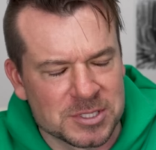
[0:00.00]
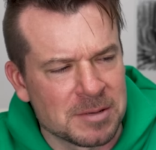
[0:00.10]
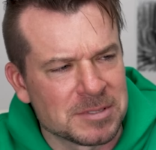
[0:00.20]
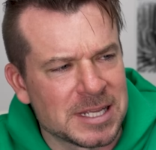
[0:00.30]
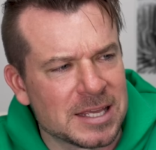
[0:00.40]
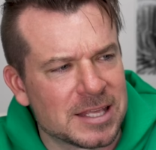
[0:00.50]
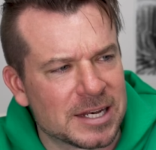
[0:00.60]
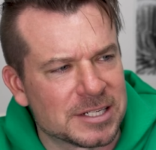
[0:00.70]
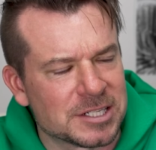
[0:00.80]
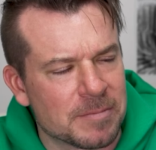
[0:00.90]
Some say
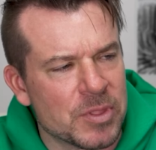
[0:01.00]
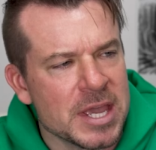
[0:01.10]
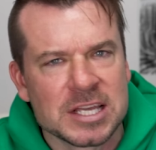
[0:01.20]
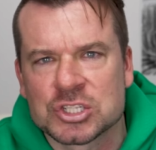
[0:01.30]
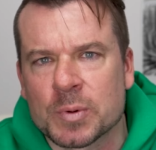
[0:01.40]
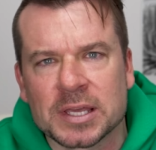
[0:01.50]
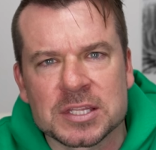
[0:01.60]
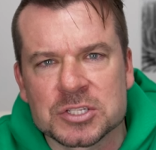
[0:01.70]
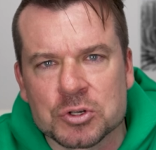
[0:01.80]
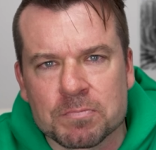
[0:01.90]
that it
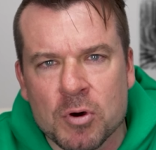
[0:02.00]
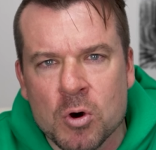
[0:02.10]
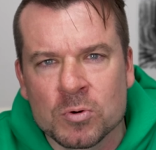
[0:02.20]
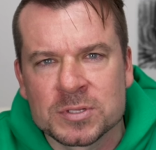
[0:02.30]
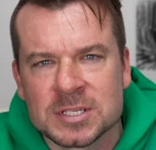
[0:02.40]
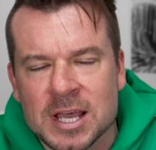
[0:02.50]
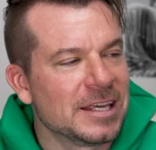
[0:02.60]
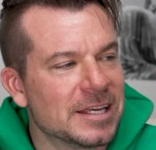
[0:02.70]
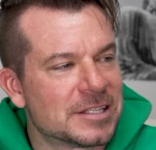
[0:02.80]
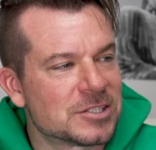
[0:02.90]
strengthens your bones.
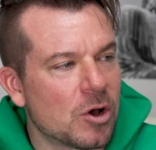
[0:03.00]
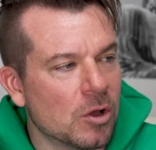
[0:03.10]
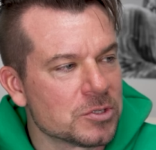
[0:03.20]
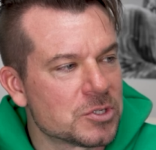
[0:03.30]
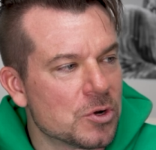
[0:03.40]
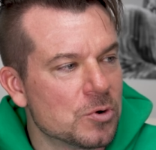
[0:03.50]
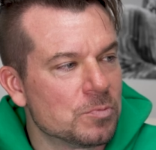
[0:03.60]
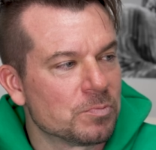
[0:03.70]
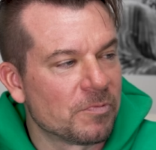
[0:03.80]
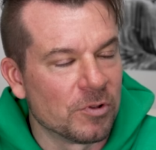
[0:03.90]
It's
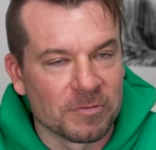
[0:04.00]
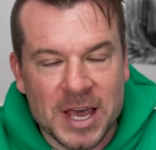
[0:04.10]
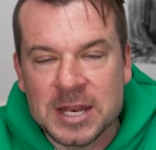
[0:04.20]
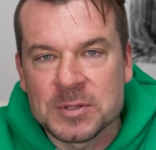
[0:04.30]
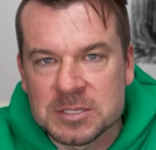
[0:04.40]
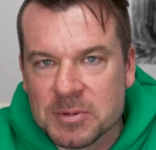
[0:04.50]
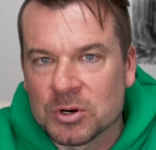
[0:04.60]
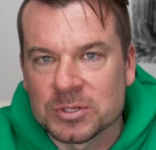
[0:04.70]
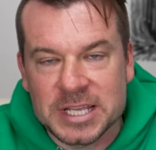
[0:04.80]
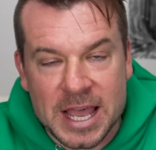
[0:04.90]
also full of vitamins,
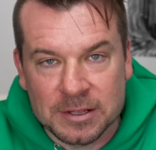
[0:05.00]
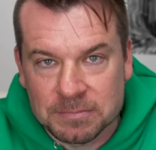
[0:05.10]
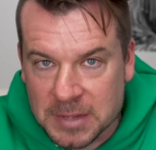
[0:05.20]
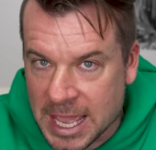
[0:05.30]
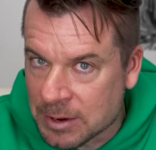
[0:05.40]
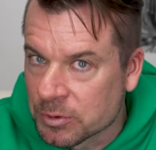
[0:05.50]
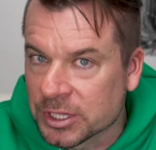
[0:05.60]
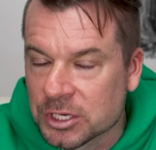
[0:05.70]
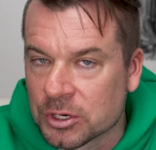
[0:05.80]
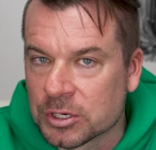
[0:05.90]
minerals, and
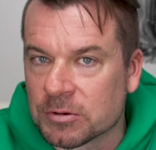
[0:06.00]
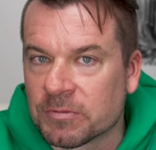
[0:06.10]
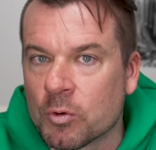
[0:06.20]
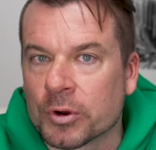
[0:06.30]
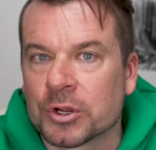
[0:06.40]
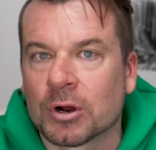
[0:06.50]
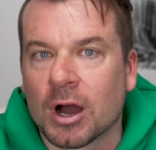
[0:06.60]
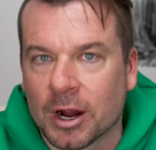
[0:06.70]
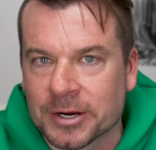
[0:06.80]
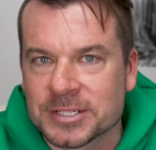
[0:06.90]
really good for your
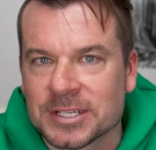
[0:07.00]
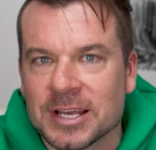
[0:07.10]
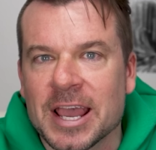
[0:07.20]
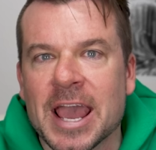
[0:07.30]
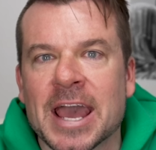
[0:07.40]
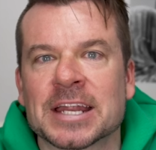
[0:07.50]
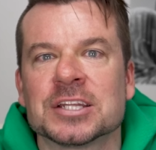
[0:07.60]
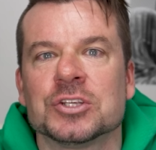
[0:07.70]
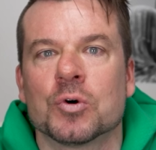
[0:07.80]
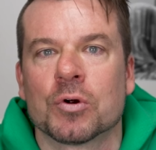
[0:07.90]
heart
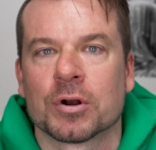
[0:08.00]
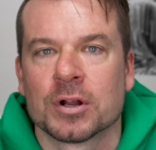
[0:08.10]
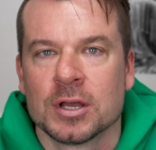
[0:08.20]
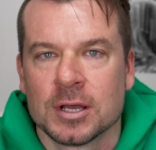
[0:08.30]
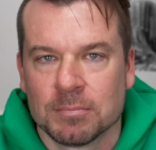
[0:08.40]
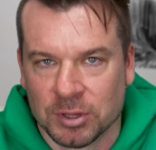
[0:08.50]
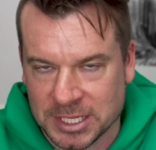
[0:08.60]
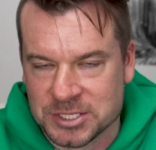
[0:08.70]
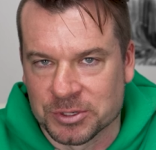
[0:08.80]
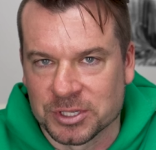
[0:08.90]
and your
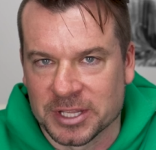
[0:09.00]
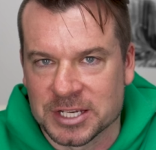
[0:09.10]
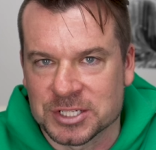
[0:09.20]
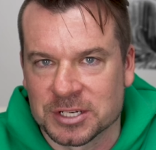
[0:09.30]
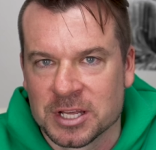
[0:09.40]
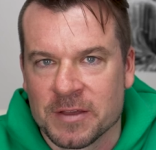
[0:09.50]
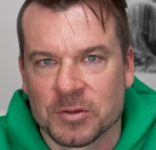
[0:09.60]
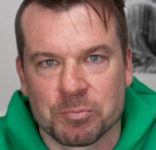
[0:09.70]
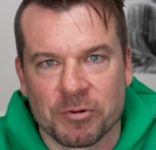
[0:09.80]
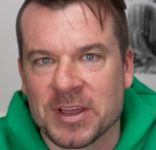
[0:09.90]
blood circulation,
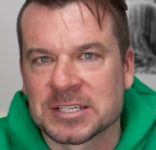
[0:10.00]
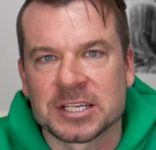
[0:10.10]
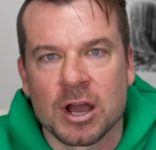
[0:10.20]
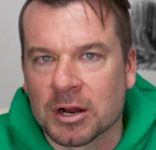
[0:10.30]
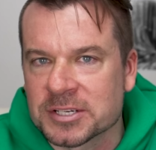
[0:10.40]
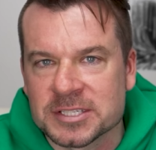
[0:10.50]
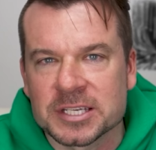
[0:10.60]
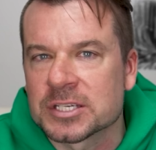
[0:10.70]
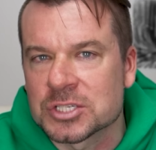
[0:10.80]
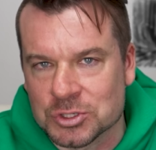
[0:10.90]
preventing heart
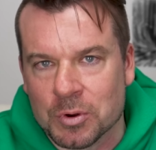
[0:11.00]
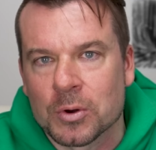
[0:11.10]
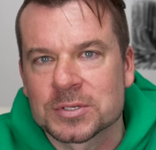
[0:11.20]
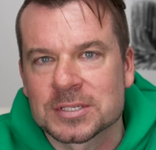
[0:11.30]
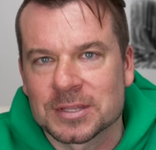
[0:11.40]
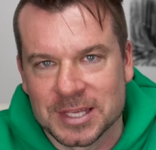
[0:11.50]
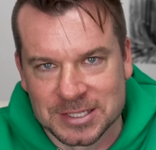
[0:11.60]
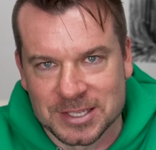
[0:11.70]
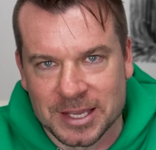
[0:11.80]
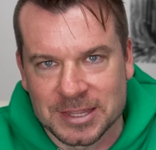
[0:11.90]
disease, strokes,
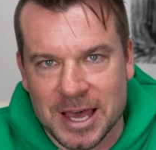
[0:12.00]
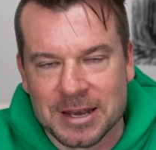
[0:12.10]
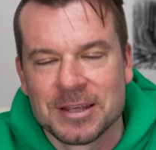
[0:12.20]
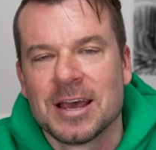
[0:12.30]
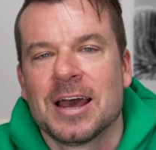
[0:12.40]
things like that.